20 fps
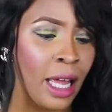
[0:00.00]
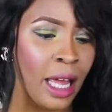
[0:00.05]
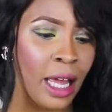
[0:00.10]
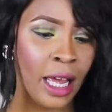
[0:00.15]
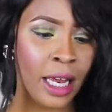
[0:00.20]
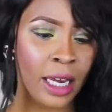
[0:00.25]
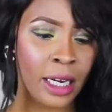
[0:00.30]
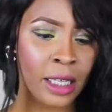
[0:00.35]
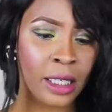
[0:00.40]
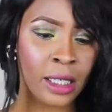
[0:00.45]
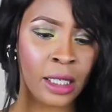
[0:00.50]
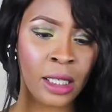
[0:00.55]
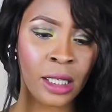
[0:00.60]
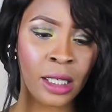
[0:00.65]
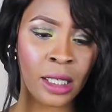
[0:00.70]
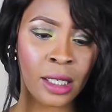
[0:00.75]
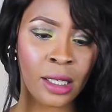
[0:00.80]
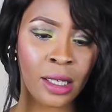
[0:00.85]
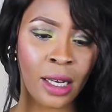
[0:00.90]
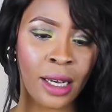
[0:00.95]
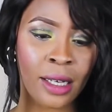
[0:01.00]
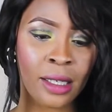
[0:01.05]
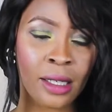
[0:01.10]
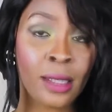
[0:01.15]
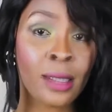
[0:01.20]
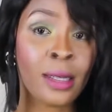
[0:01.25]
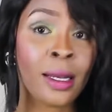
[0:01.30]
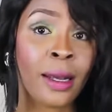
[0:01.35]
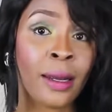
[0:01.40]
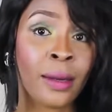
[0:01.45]
And this is a size
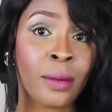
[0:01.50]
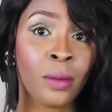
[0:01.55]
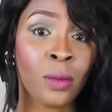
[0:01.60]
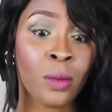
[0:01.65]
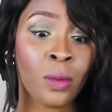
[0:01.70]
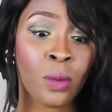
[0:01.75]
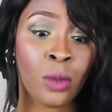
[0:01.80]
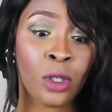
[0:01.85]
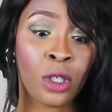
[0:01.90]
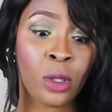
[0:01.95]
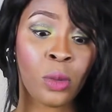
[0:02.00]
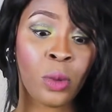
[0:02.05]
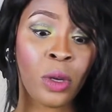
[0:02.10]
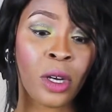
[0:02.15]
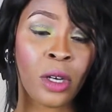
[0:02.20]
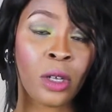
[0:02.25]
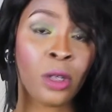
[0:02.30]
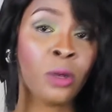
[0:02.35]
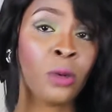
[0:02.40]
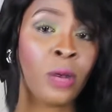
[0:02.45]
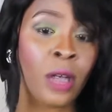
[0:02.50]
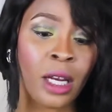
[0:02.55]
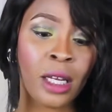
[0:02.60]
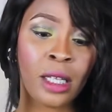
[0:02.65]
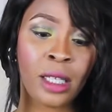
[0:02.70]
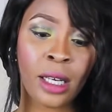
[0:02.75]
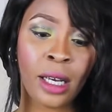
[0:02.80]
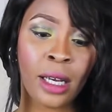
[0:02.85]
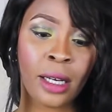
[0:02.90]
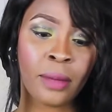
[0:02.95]
10, which is weird, UK
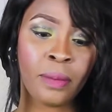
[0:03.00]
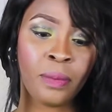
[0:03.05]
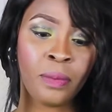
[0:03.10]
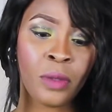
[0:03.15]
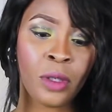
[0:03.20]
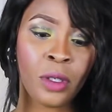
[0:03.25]
10.